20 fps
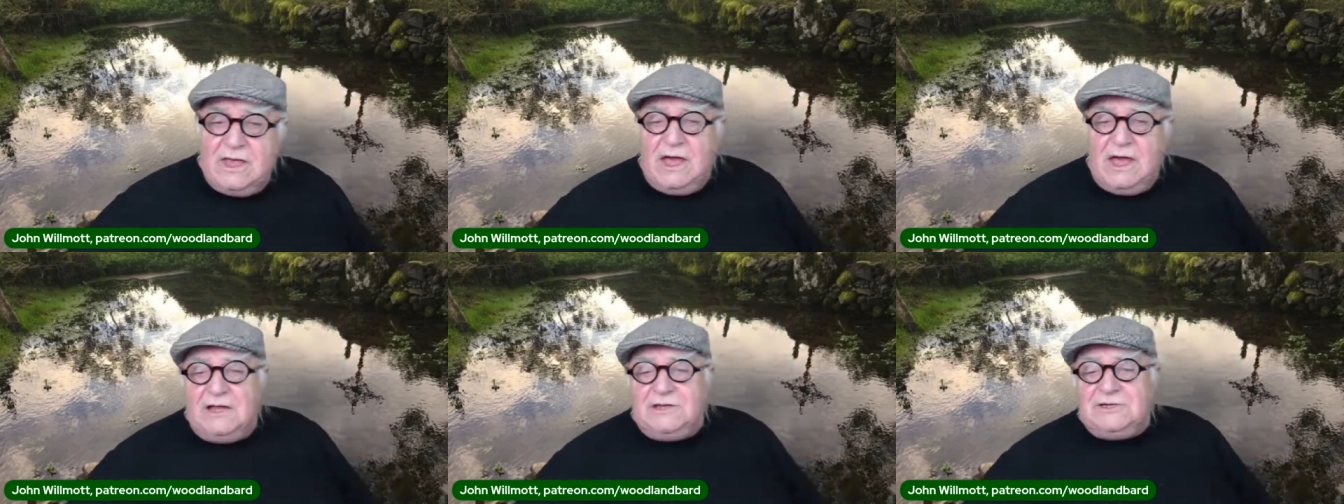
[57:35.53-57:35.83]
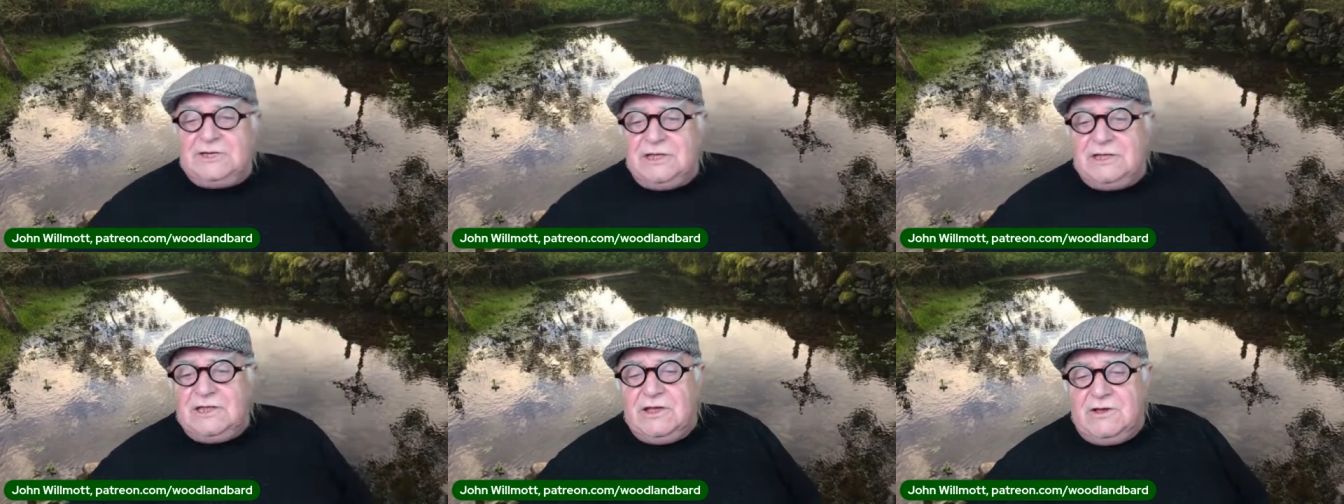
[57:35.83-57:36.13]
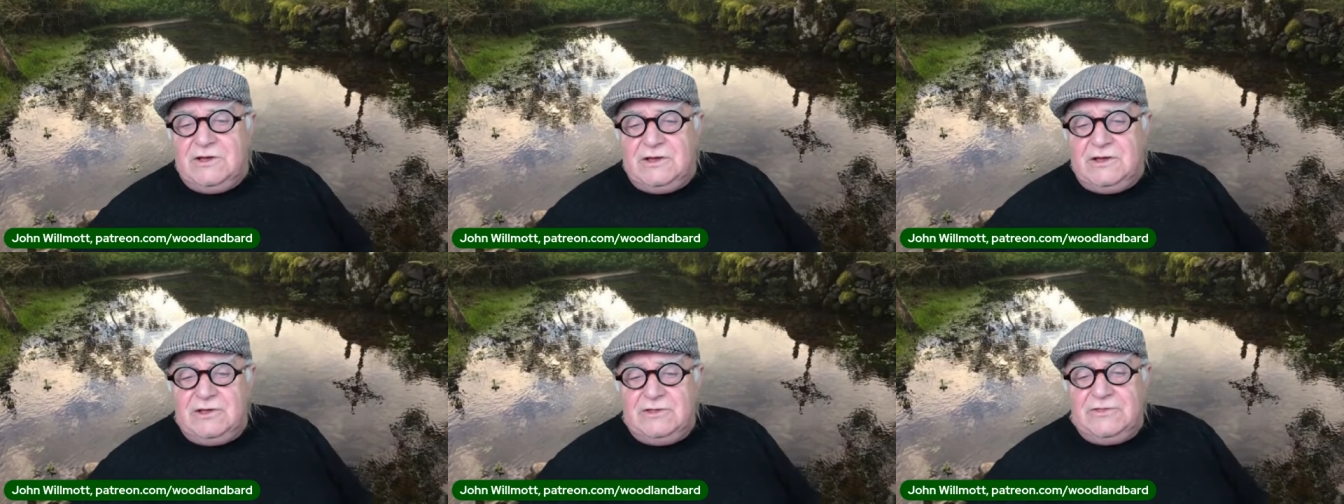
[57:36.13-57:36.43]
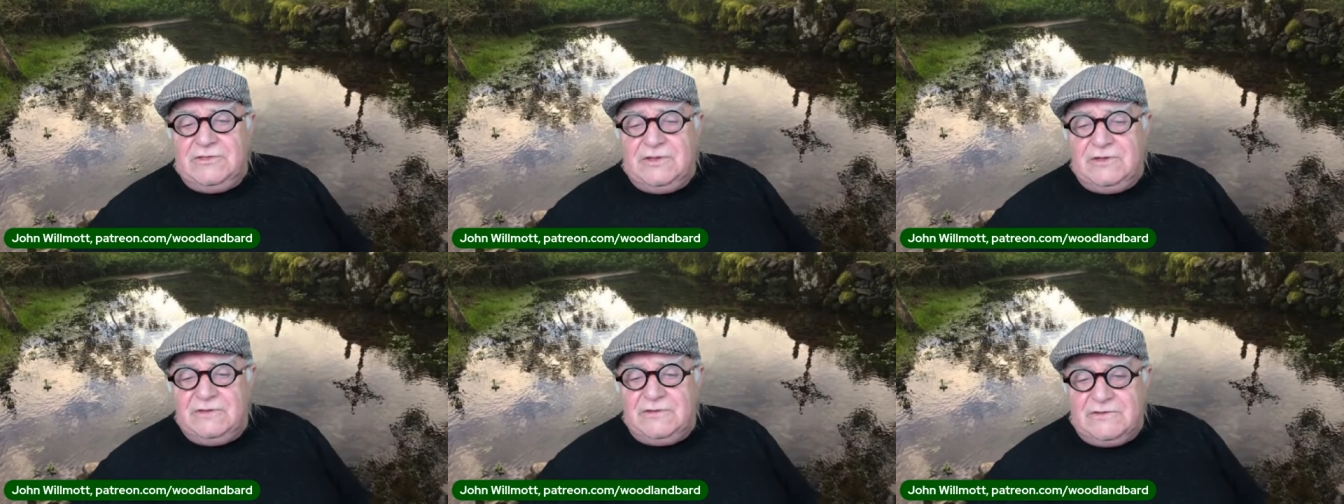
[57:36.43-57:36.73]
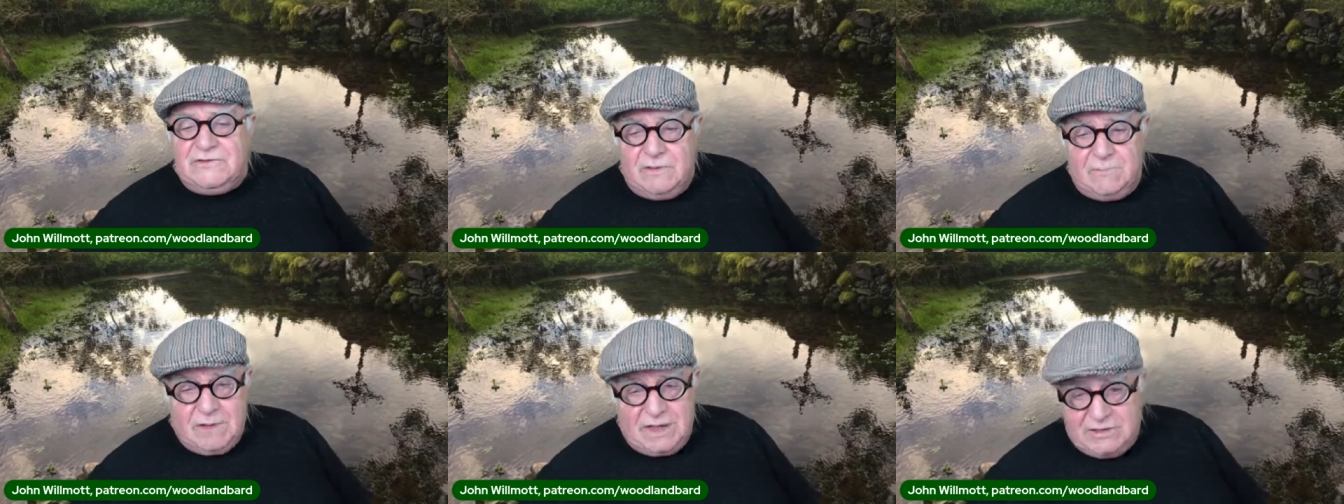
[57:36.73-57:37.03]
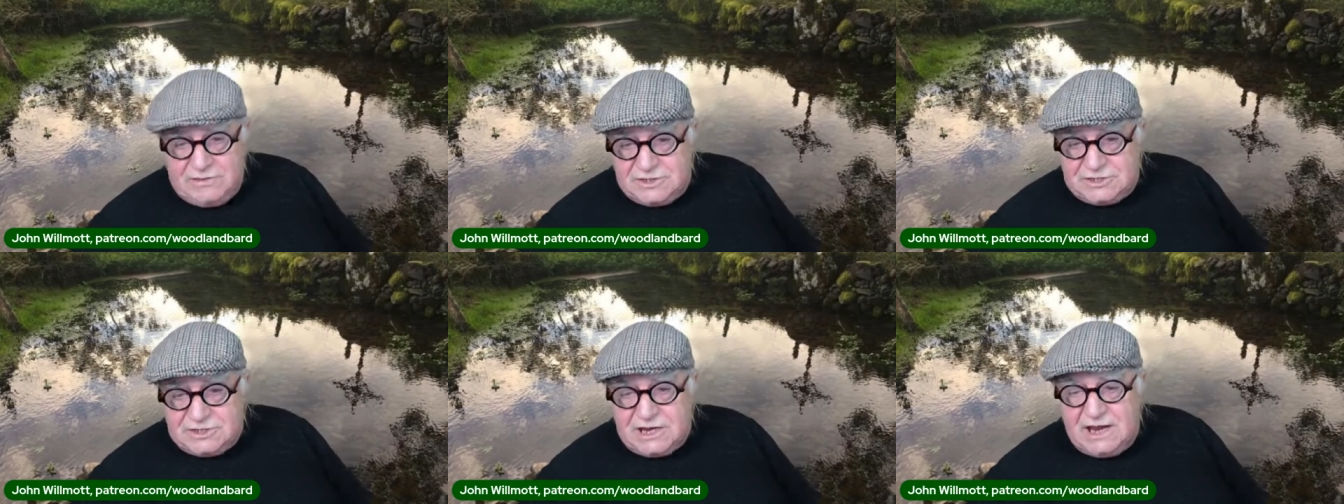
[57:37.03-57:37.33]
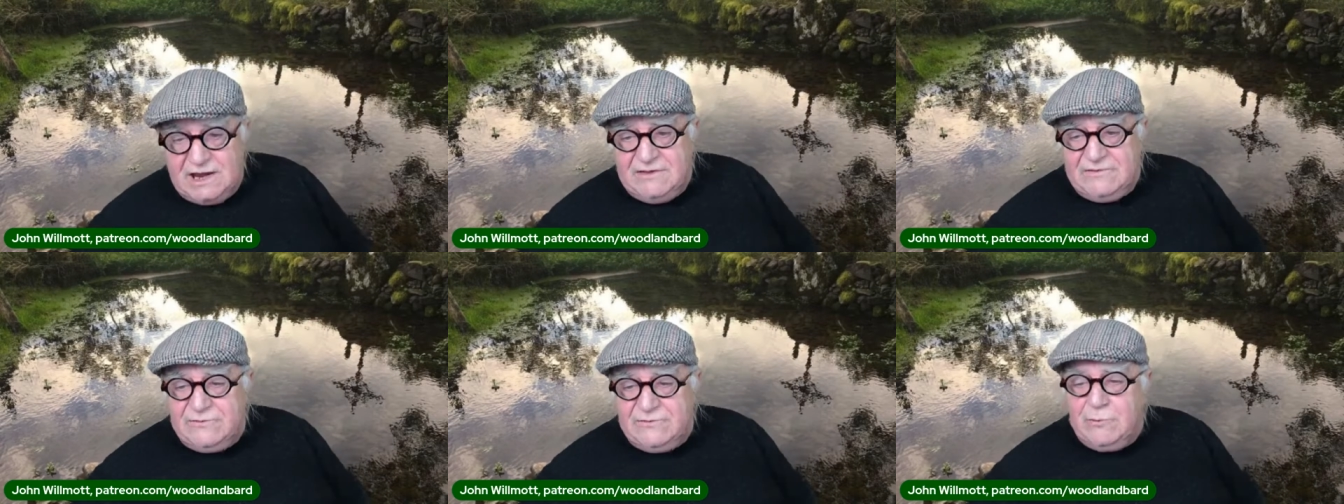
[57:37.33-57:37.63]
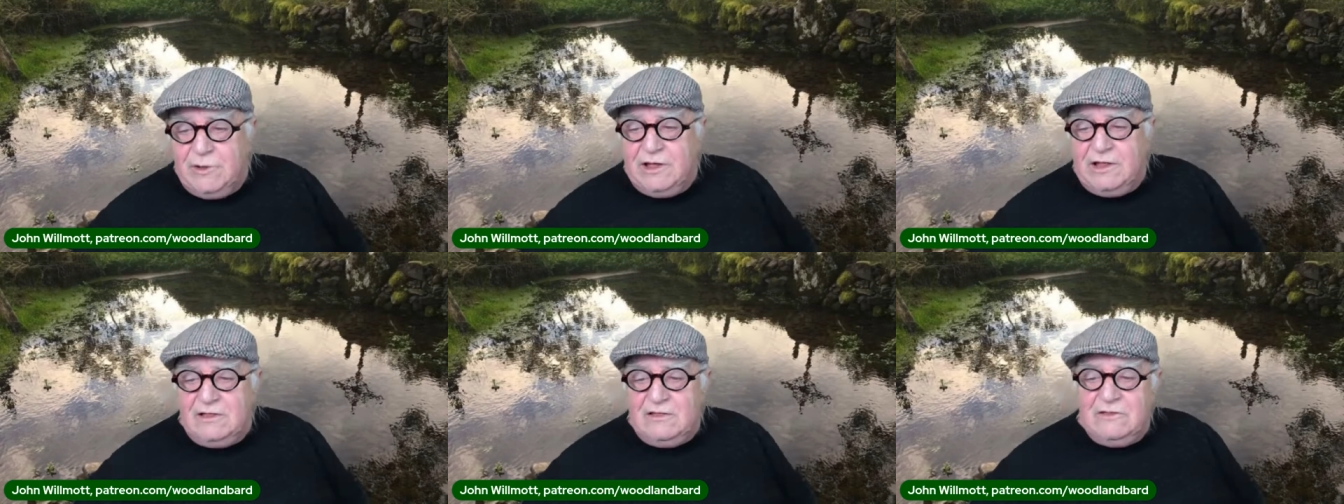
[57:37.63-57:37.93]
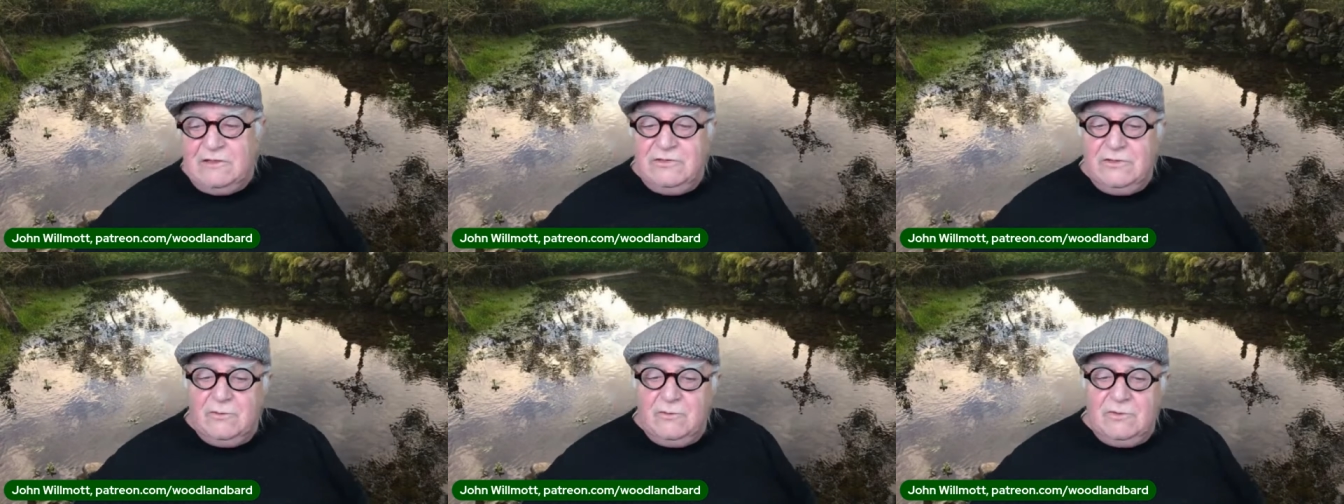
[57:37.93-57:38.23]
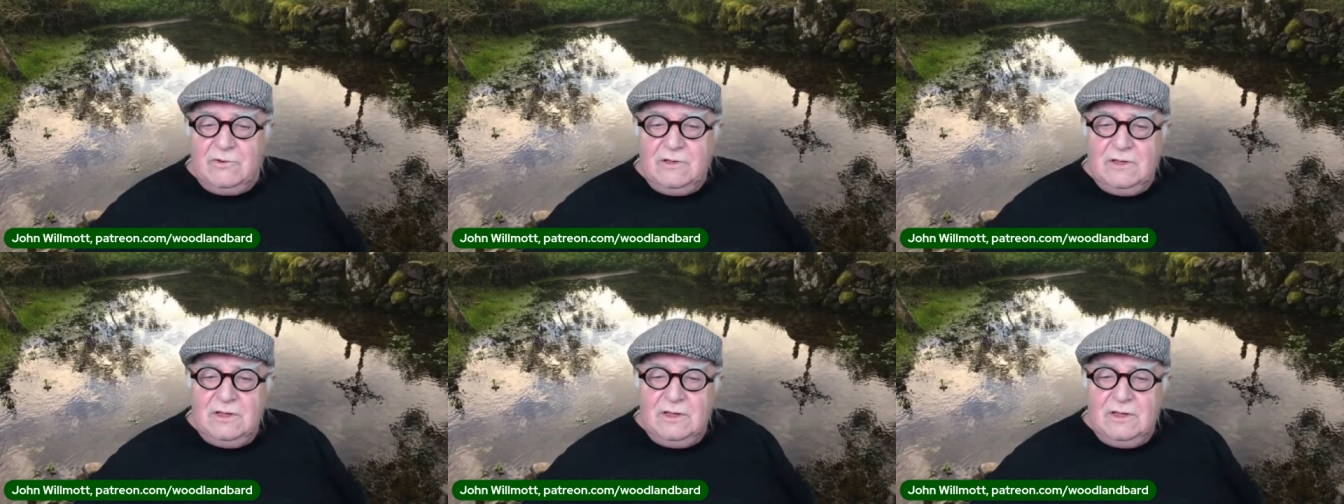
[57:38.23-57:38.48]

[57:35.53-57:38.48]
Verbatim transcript: And she'd heard that about the Chalice Well, and the,